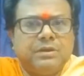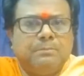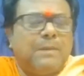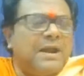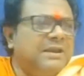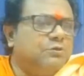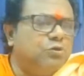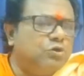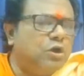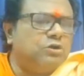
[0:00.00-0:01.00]
Money could
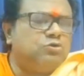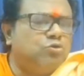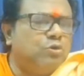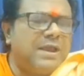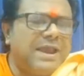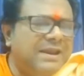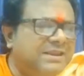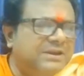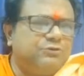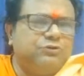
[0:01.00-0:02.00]
not do
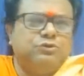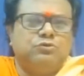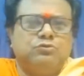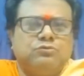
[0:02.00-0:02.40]
anything to you.